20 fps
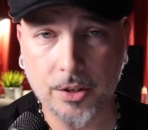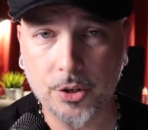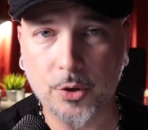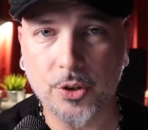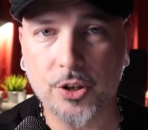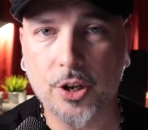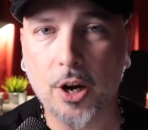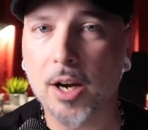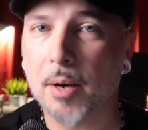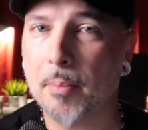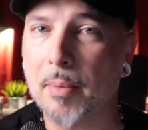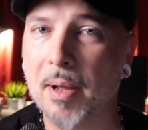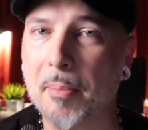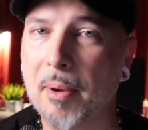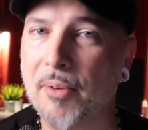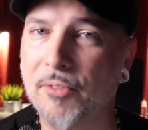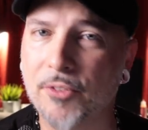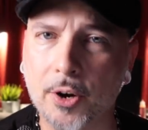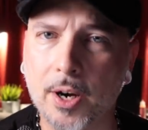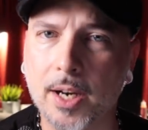So he's talking about
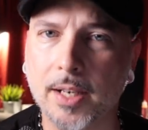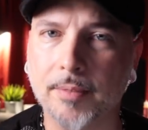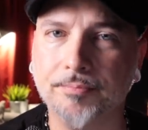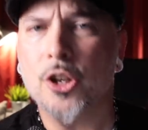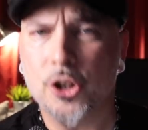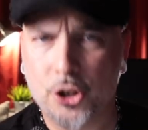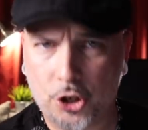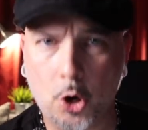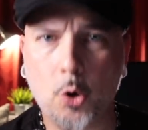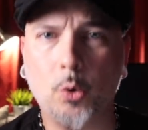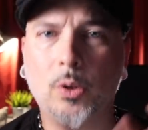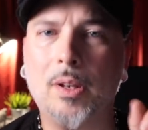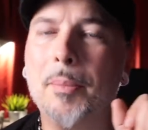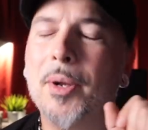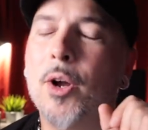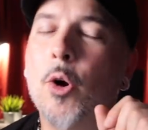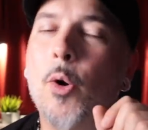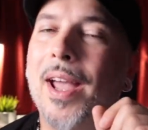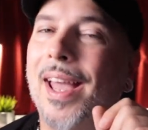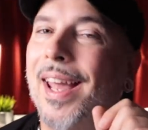my friend. So let
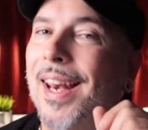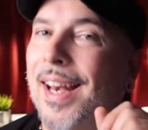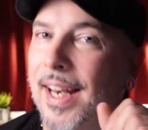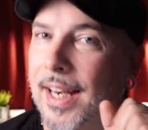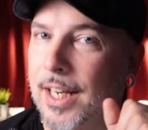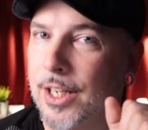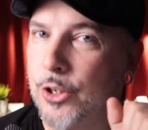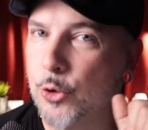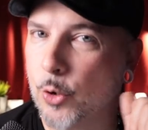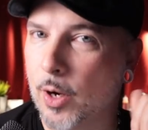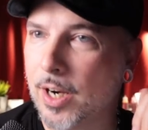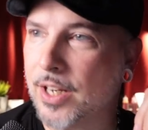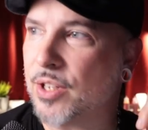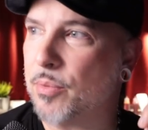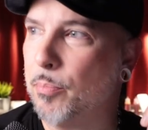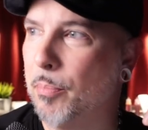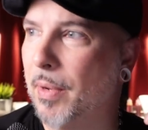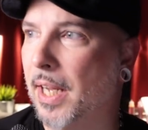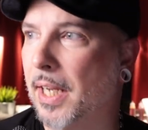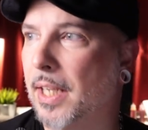me go ahead and
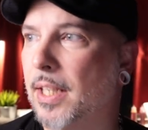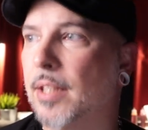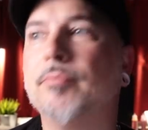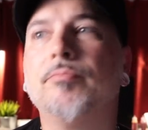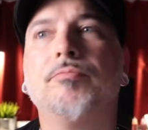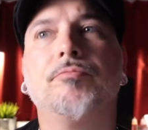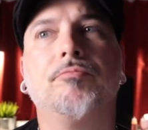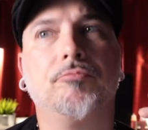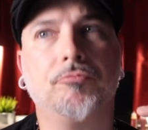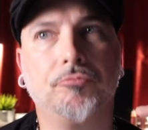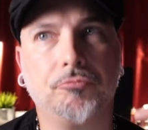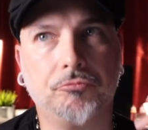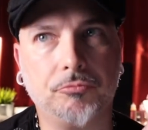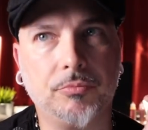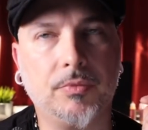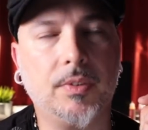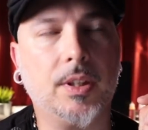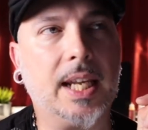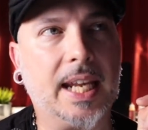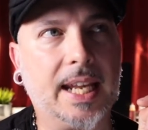address Mik
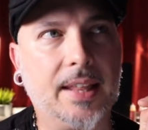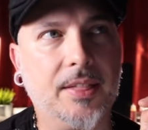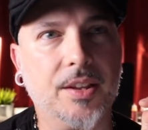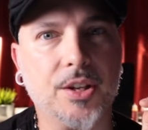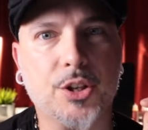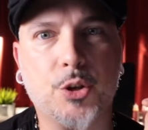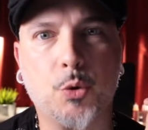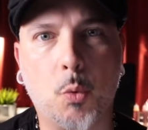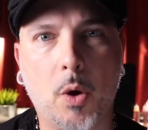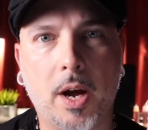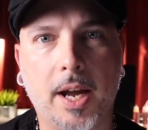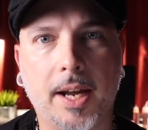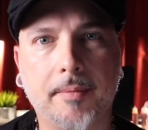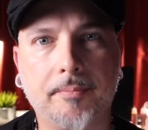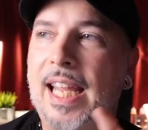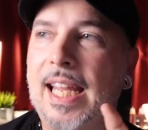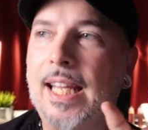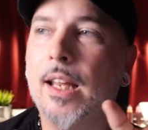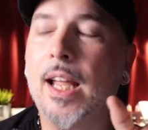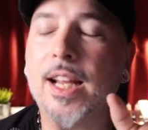in this way.
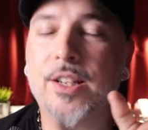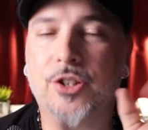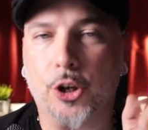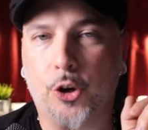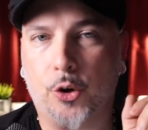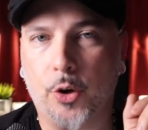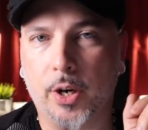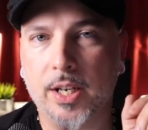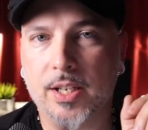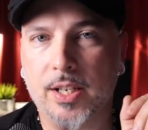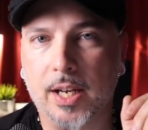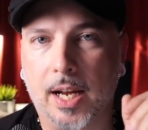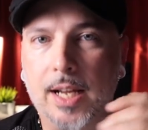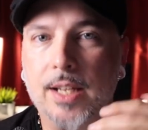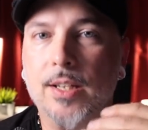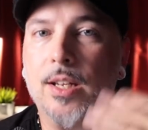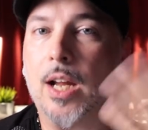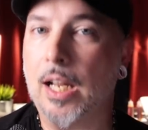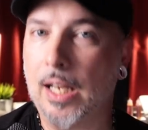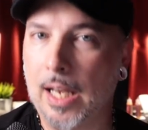He likes to
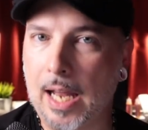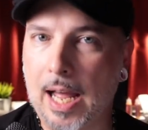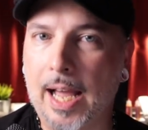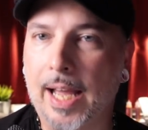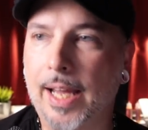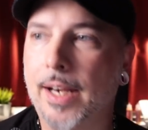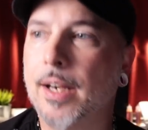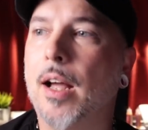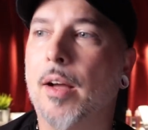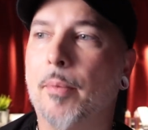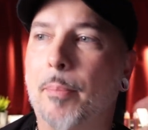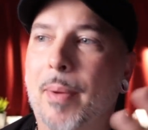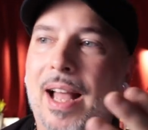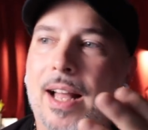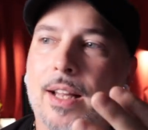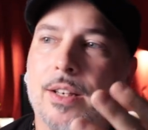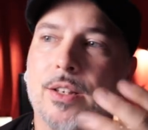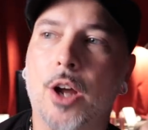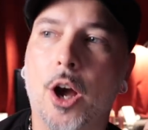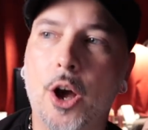criticize a lot
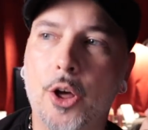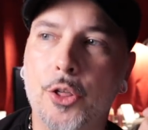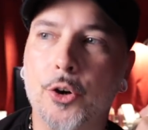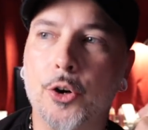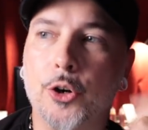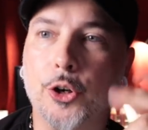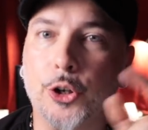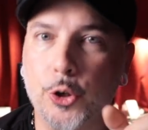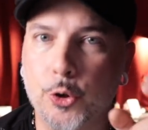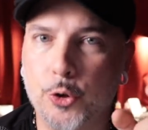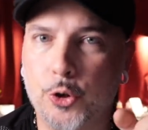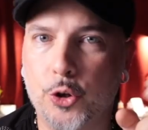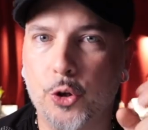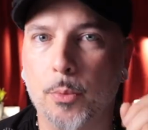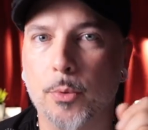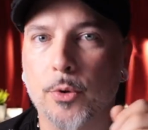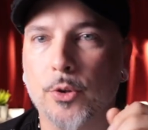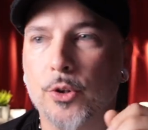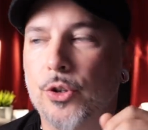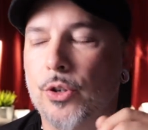about other
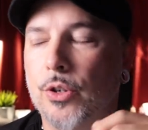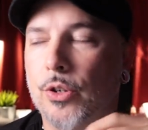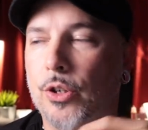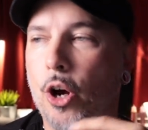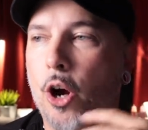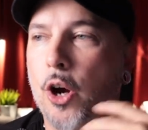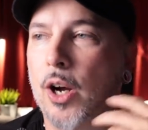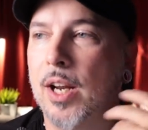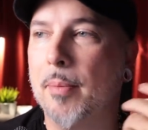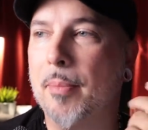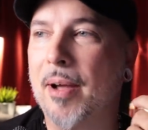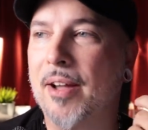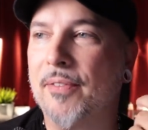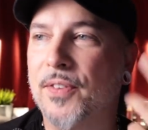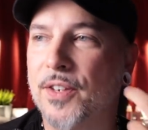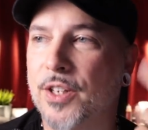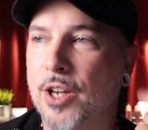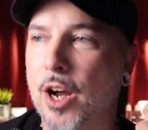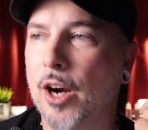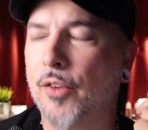YouTubers talking about
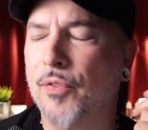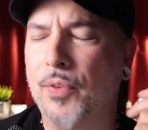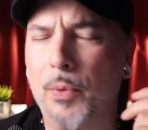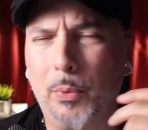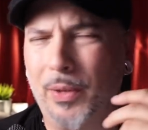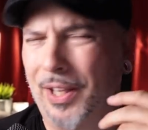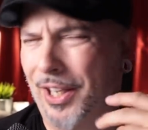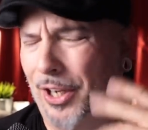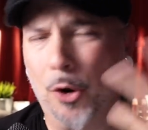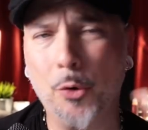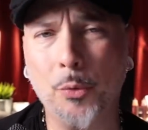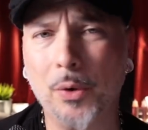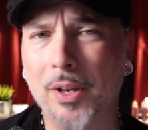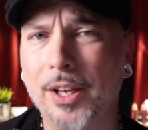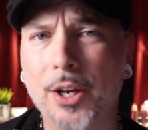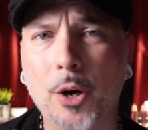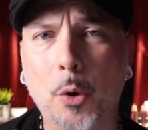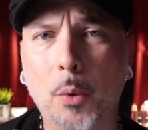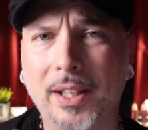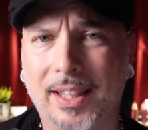photography when they don't
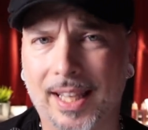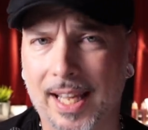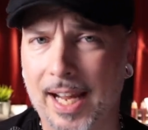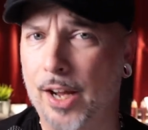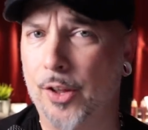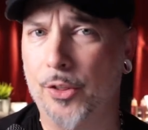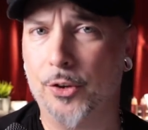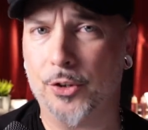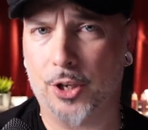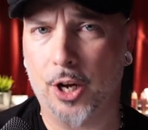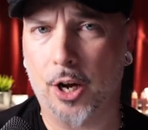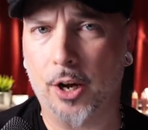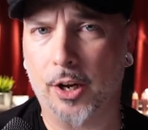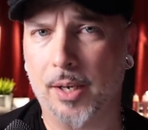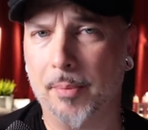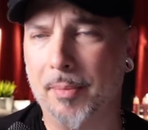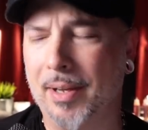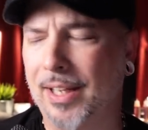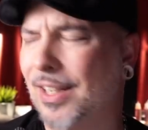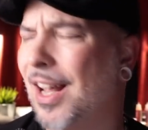really know what the hell they're
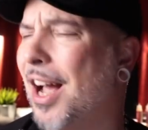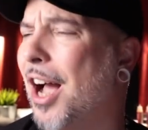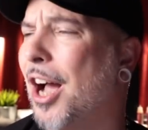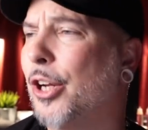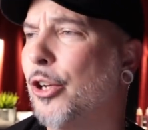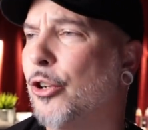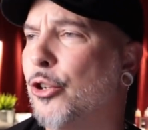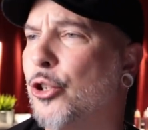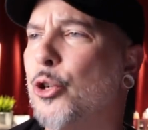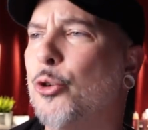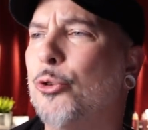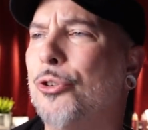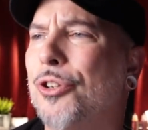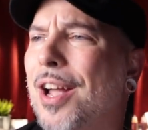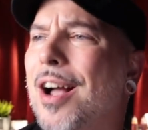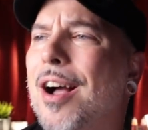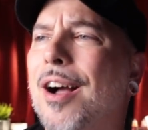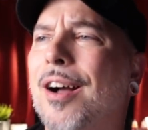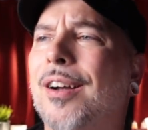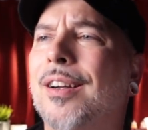talking about. Ah, you're too
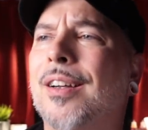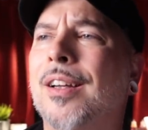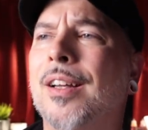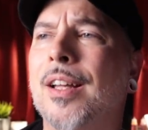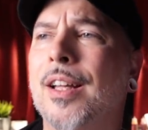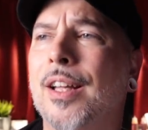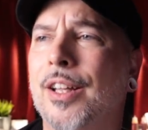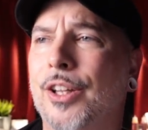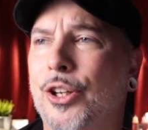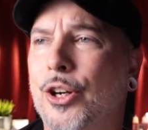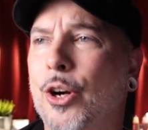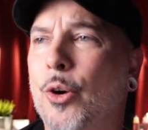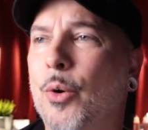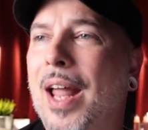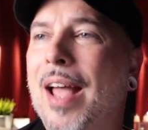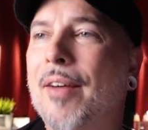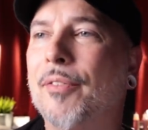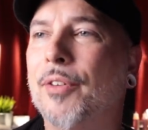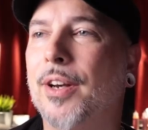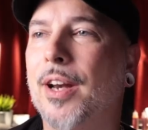young. You
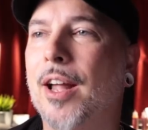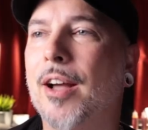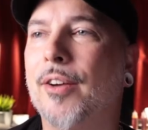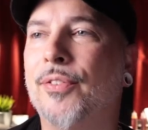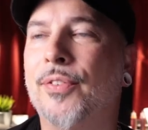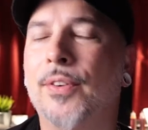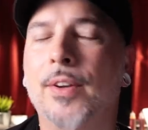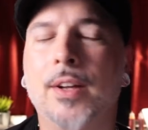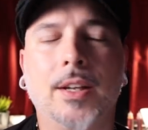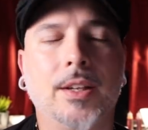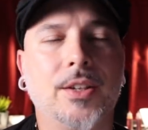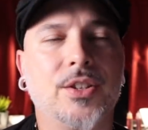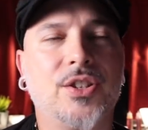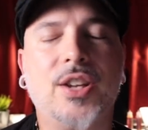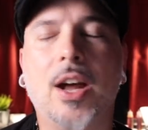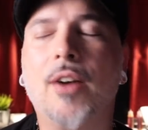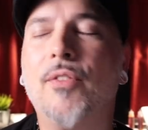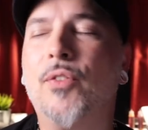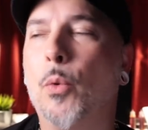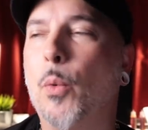don't have enough
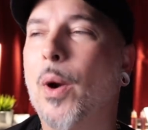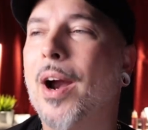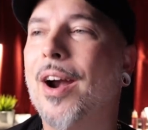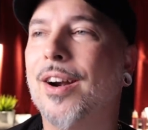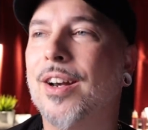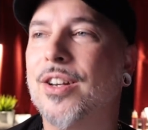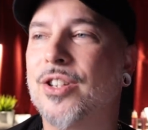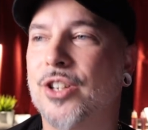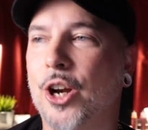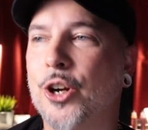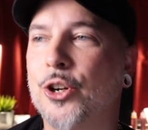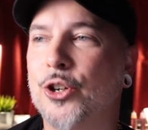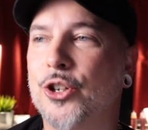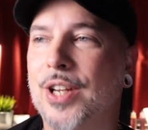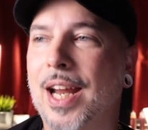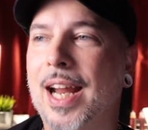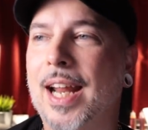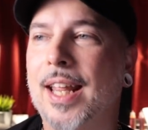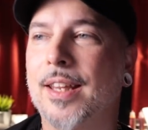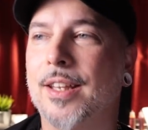self-awareness to
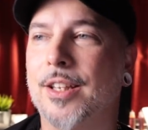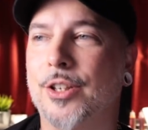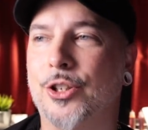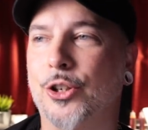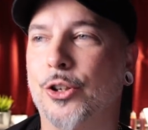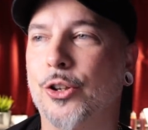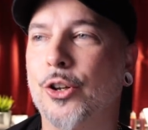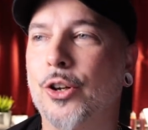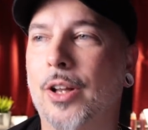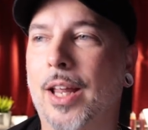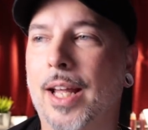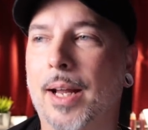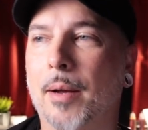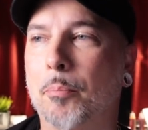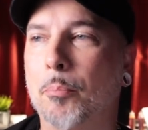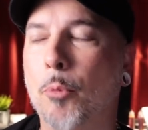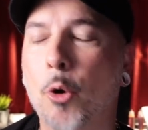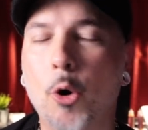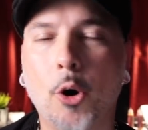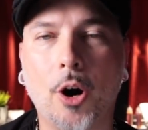understand that you look like
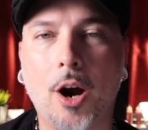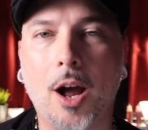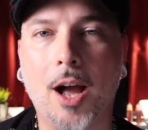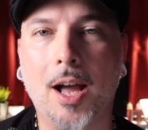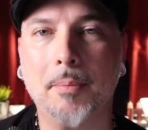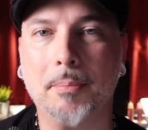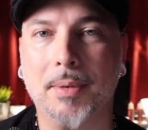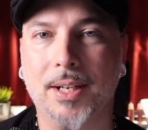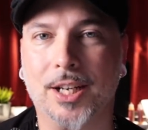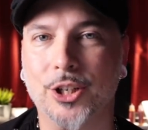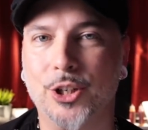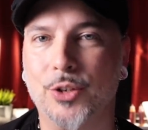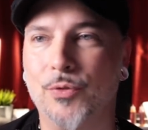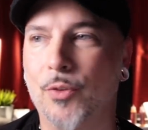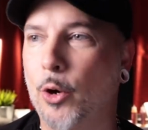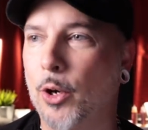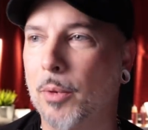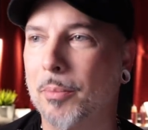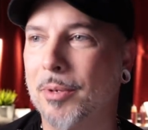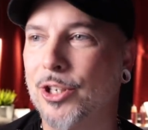a moron because
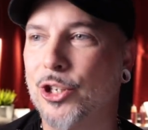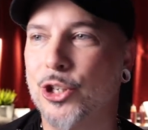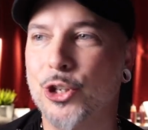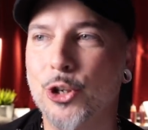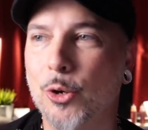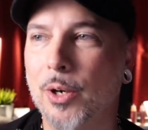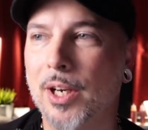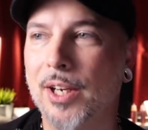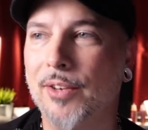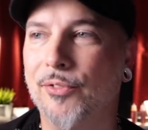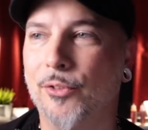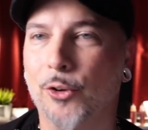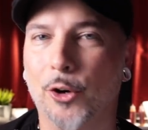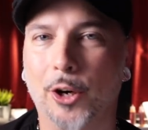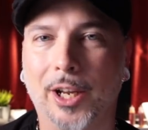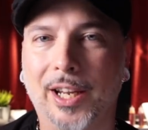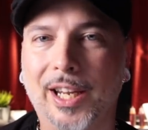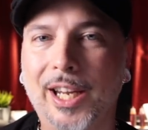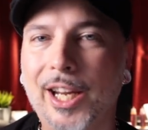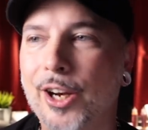you've only been shooting
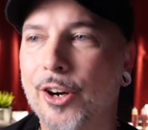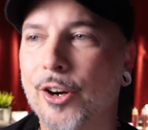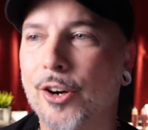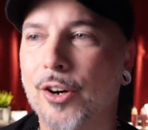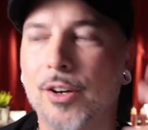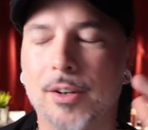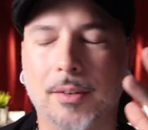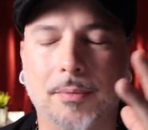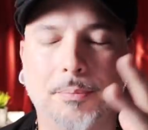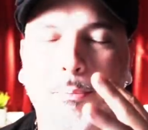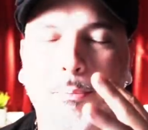for a year.